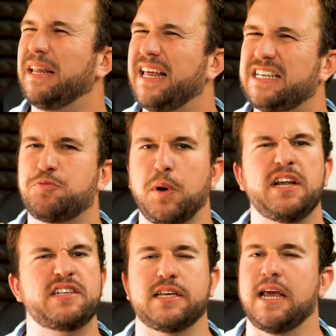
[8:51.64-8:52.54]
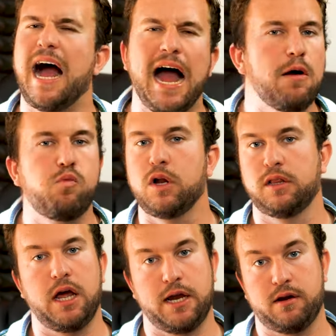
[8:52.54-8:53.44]
But let's wait and see. I would
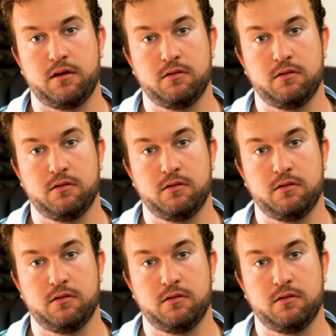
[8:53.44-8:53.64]
like